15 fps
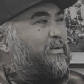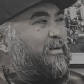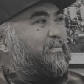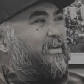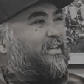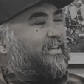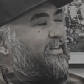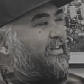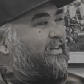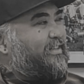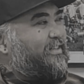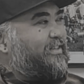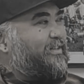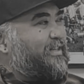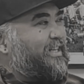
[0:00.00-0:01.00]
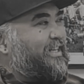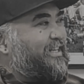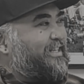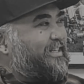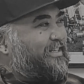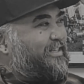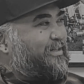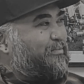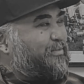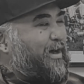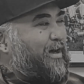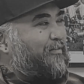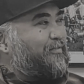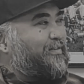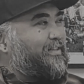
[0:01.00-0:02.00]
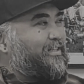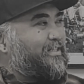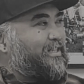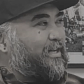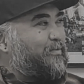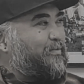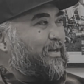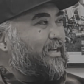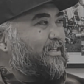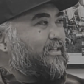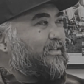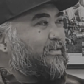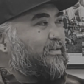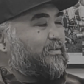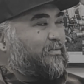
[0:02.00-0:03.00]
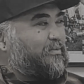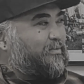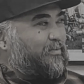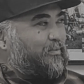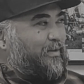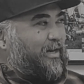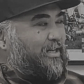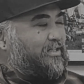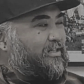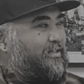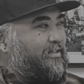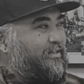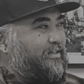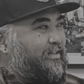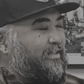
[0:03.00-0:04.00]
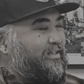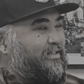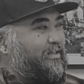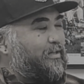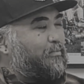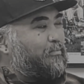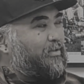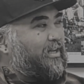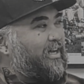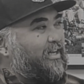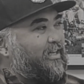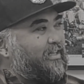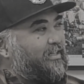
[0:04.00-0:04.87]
Maybe you need some coffee to stay awake to listen to them play.